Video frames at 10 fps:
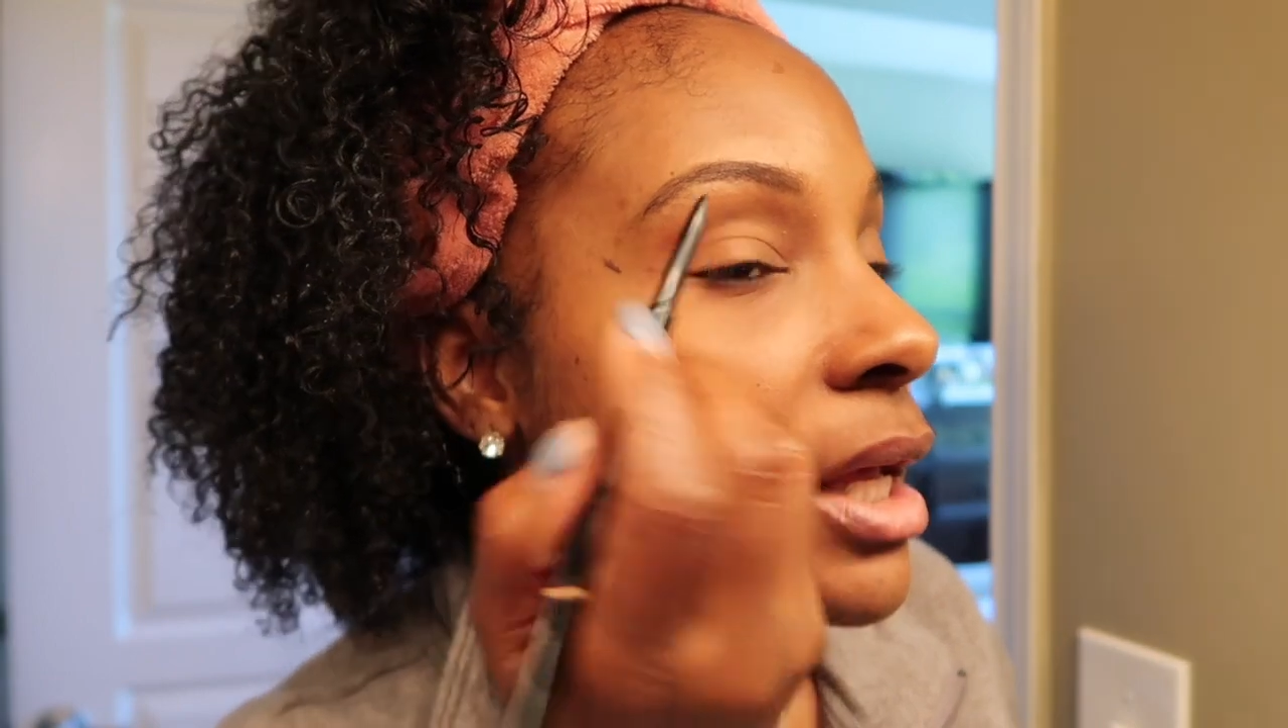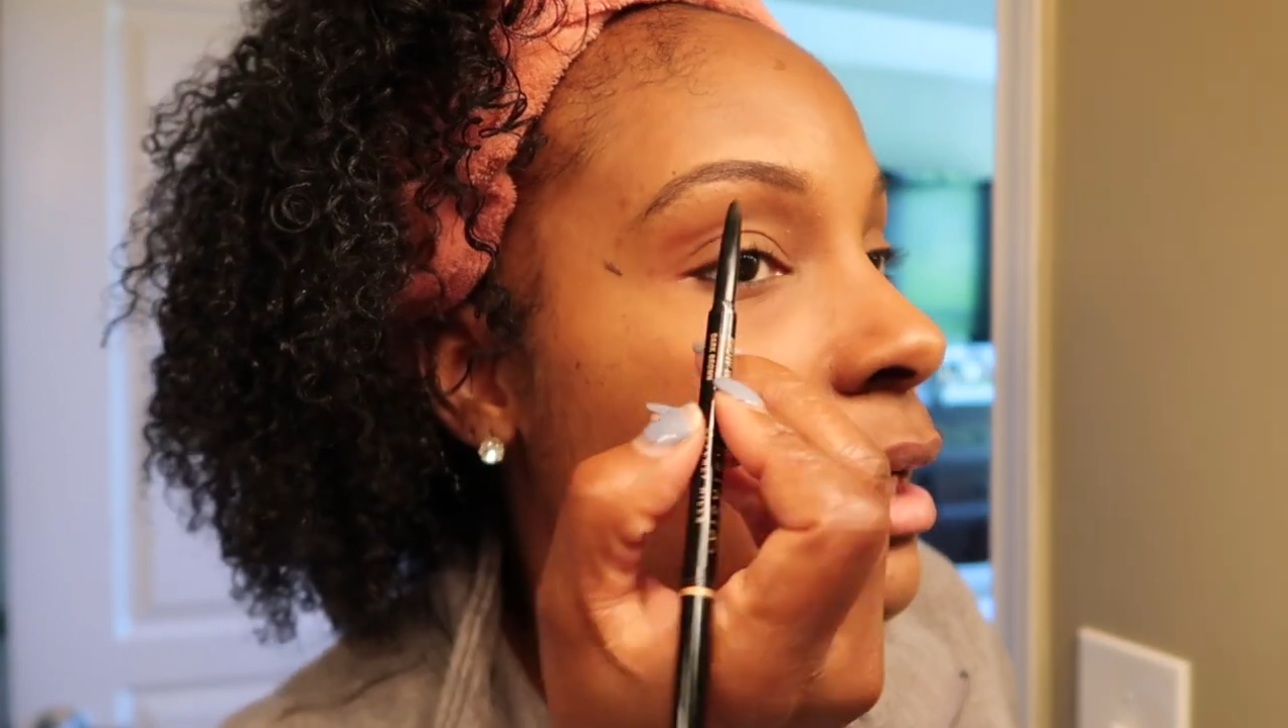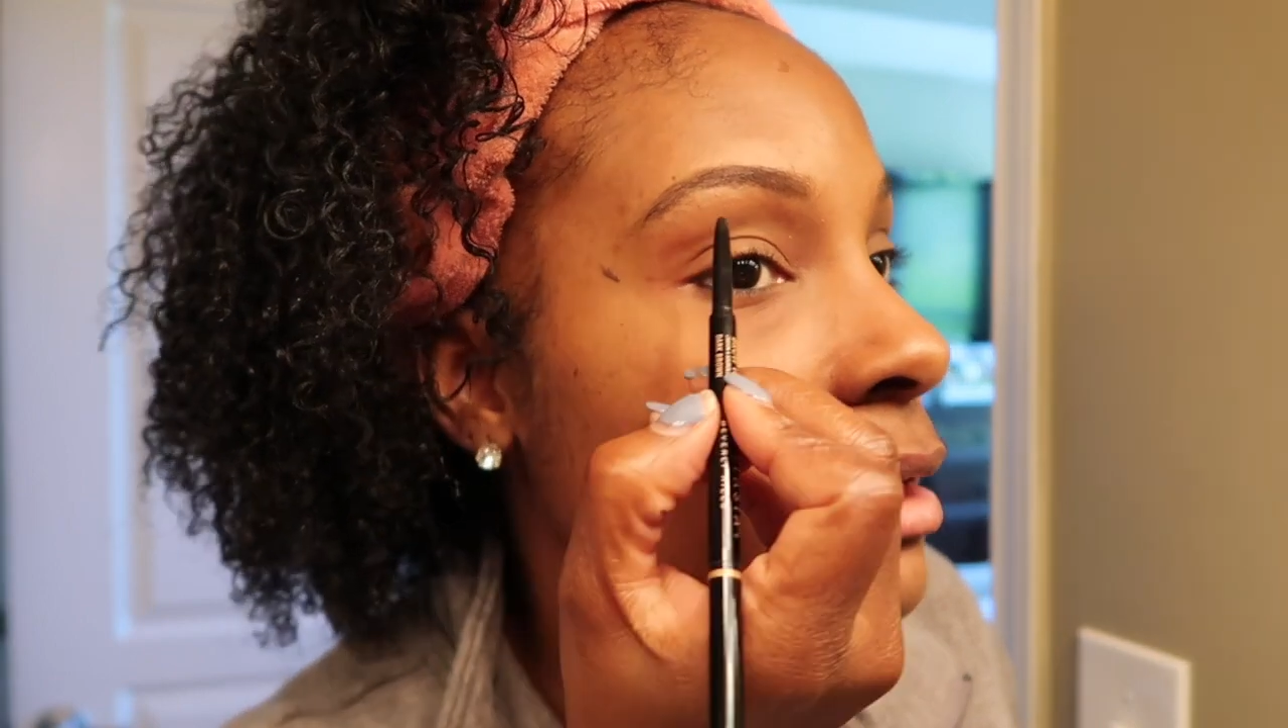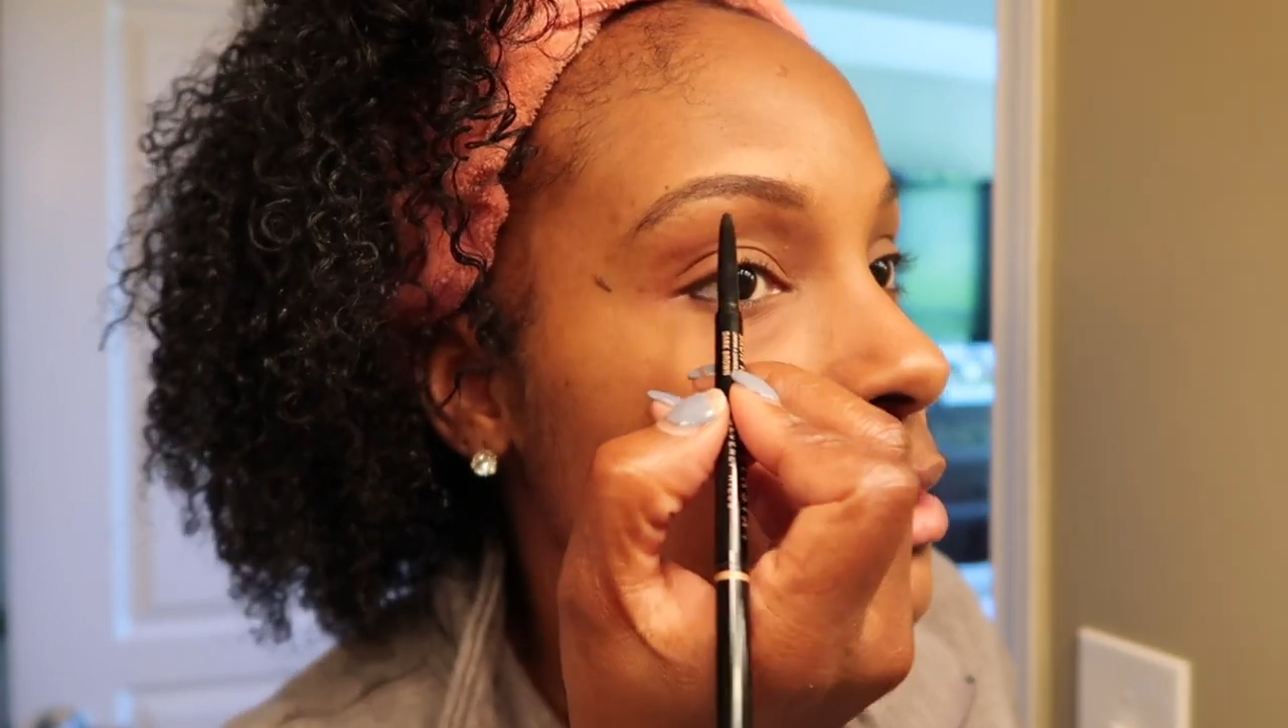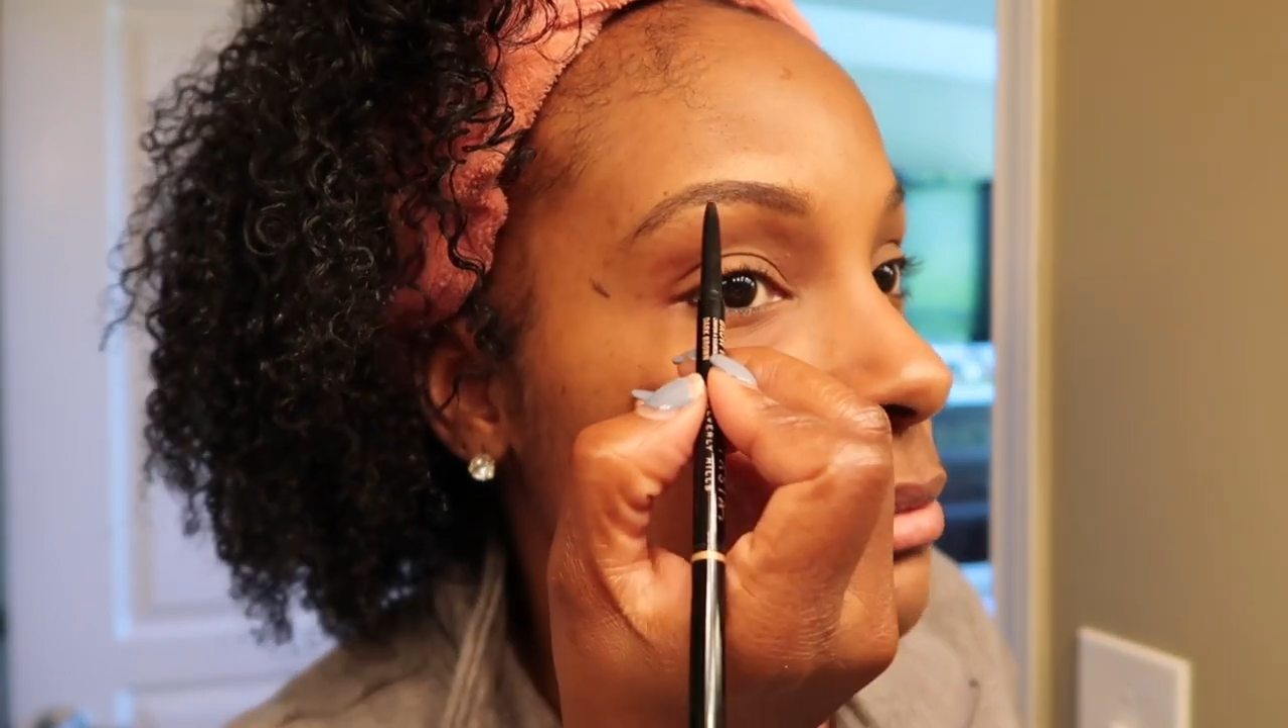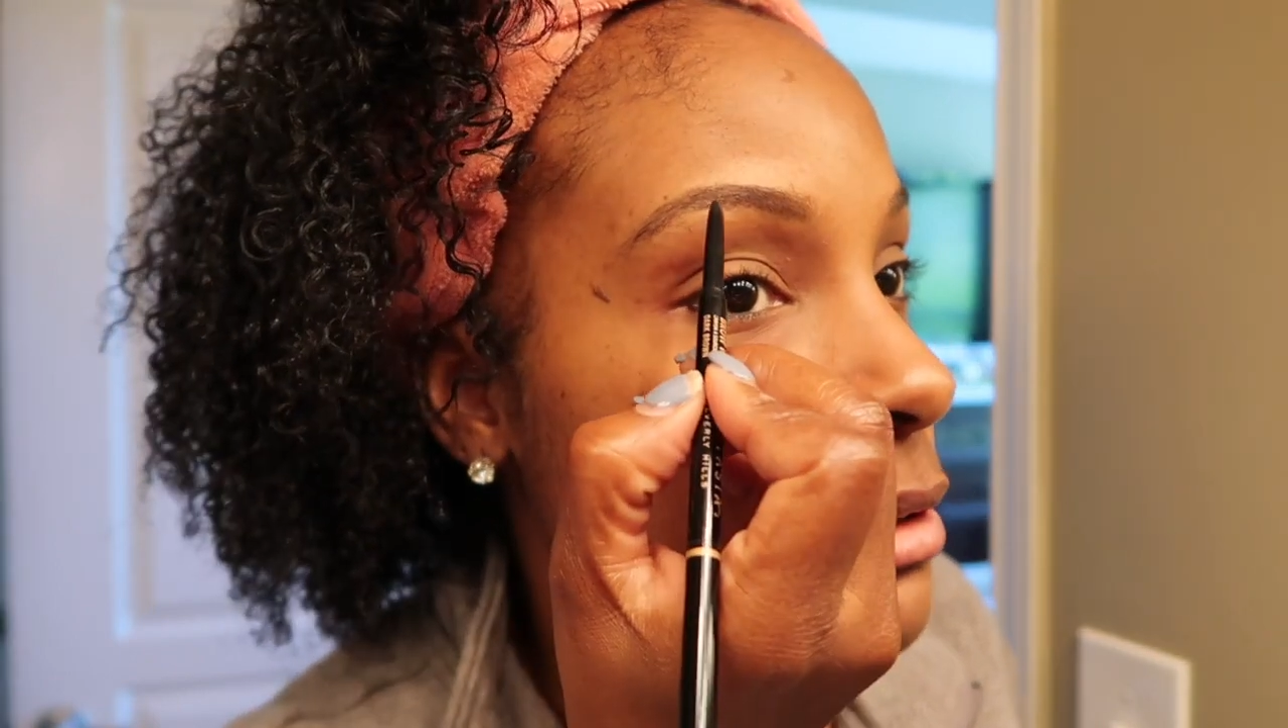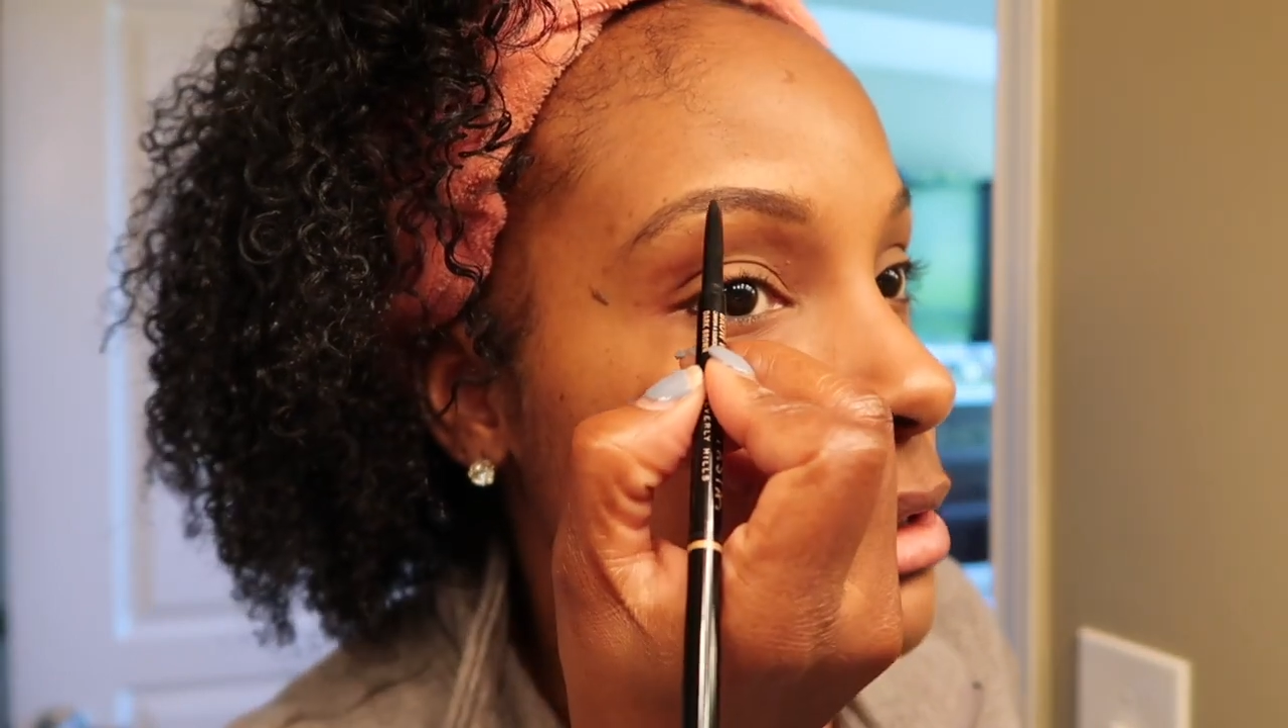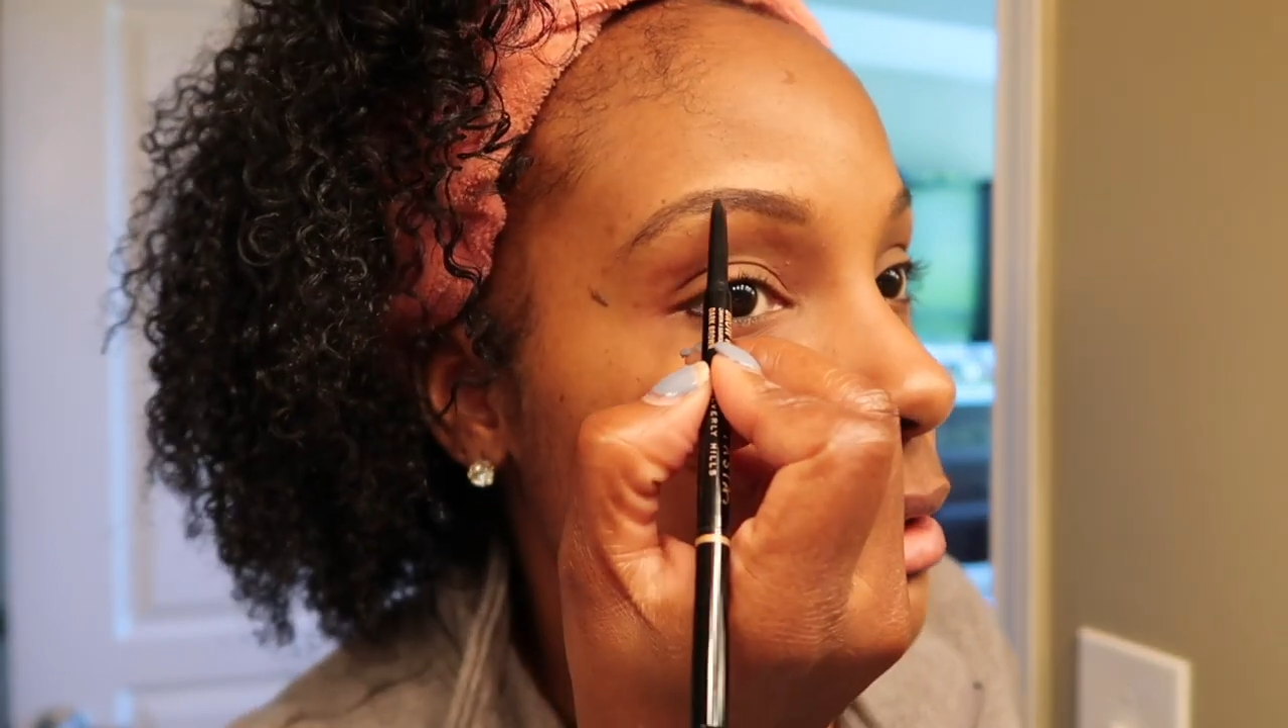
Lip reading: and I just wanted